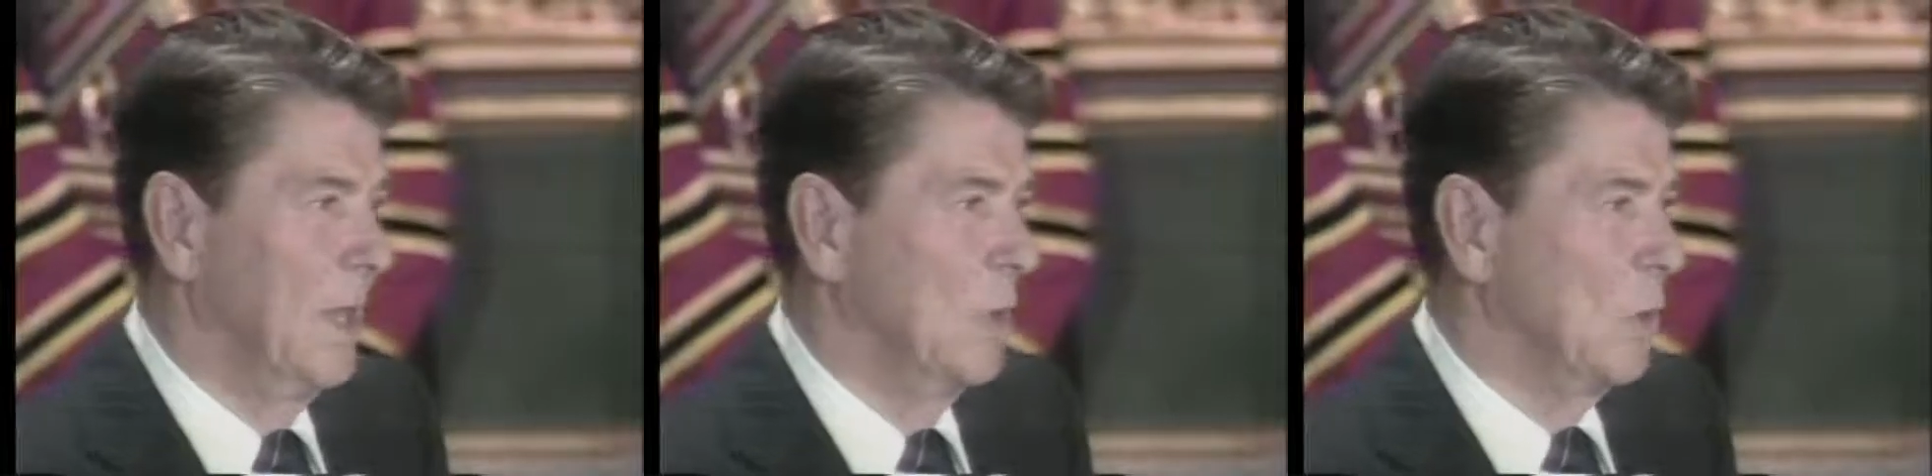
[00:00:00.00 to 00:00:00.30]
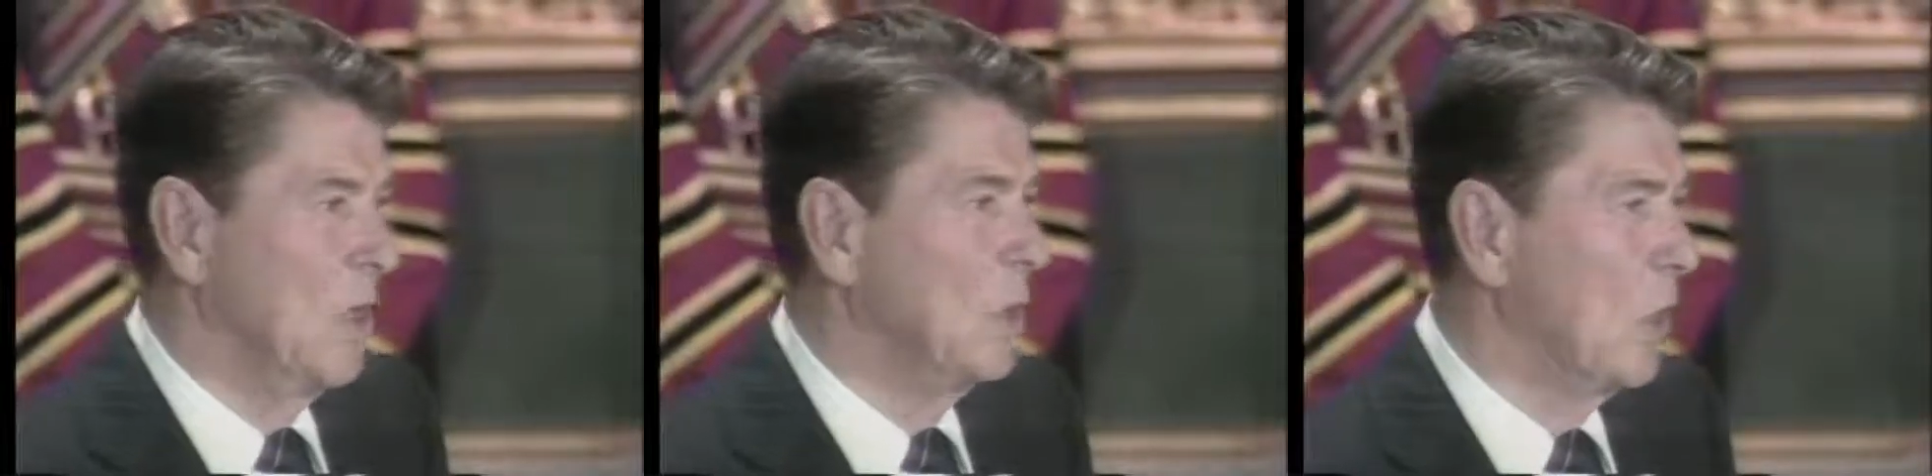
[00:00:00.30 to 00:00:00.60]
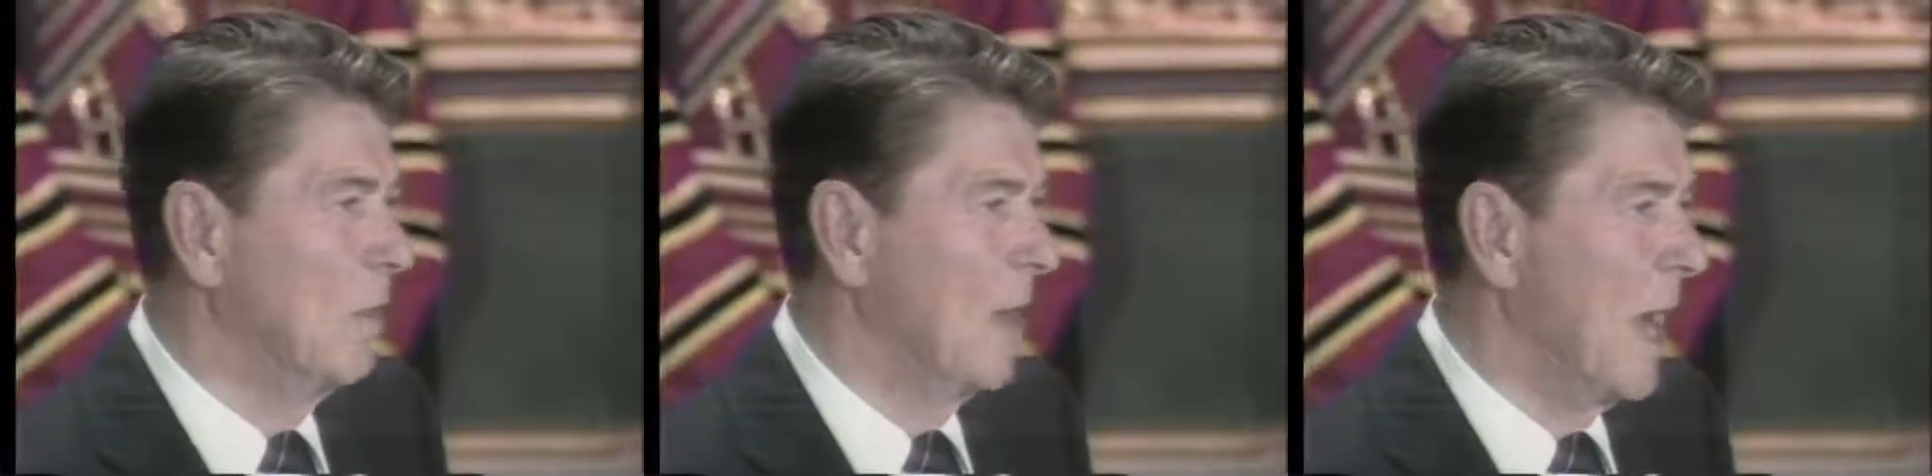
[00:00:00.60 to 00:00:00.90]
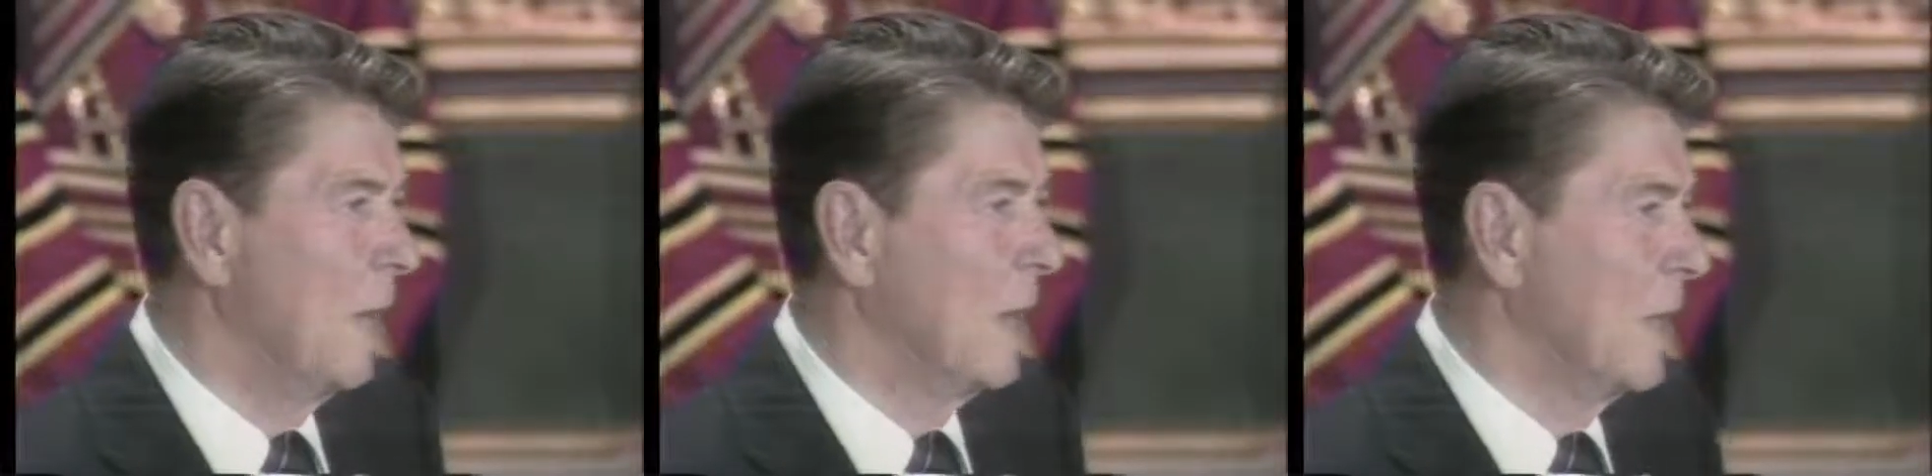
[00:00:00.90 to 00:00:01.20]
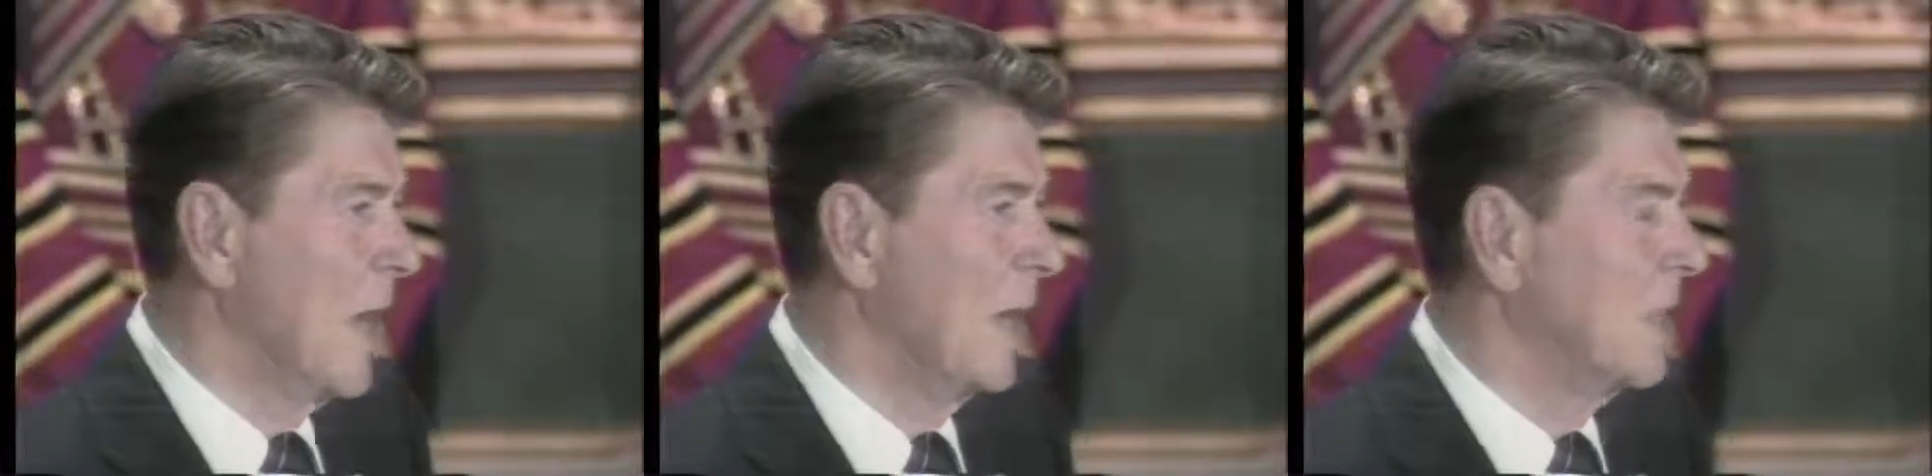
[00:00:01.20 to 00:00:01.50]
to determine how the
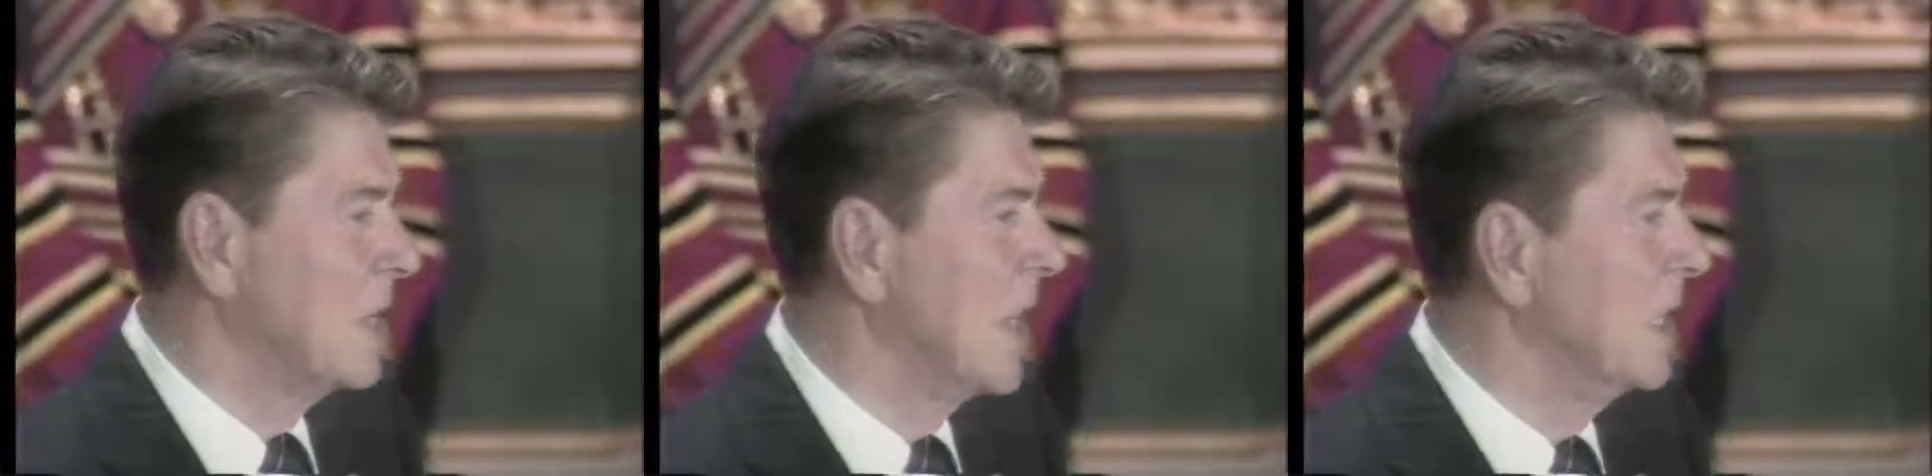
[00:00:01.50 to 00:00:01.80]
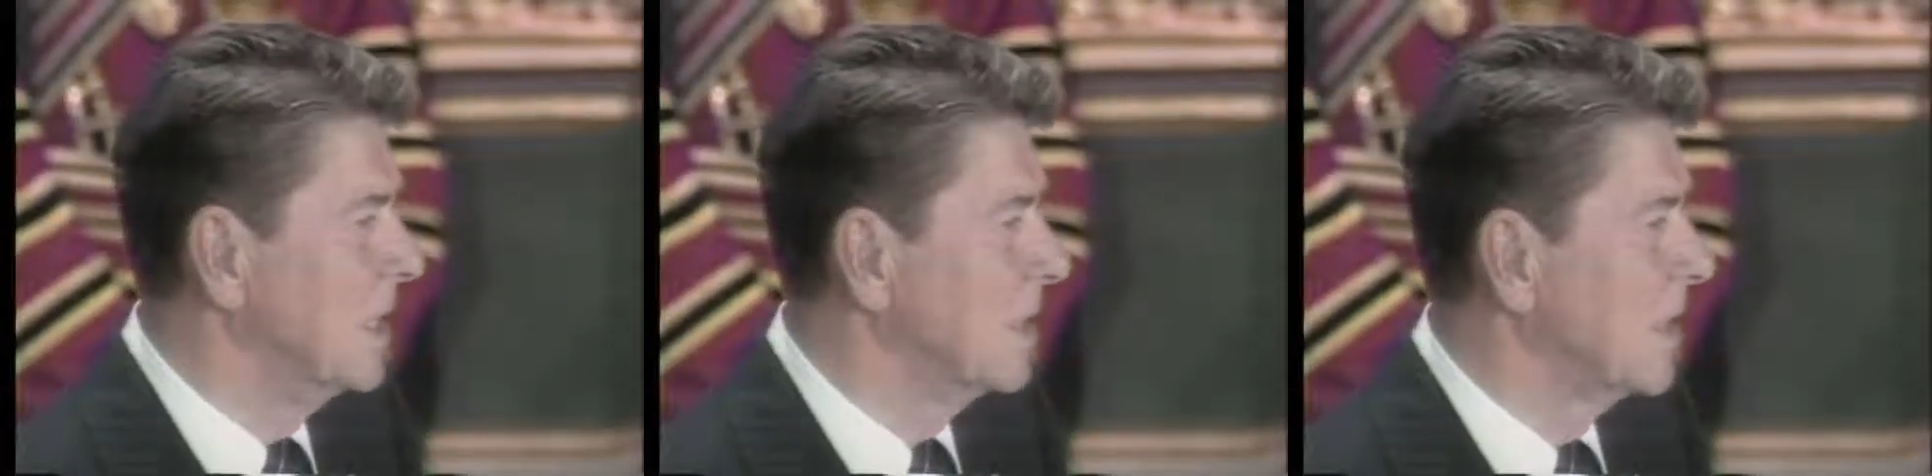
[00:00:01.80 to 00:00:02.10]
United States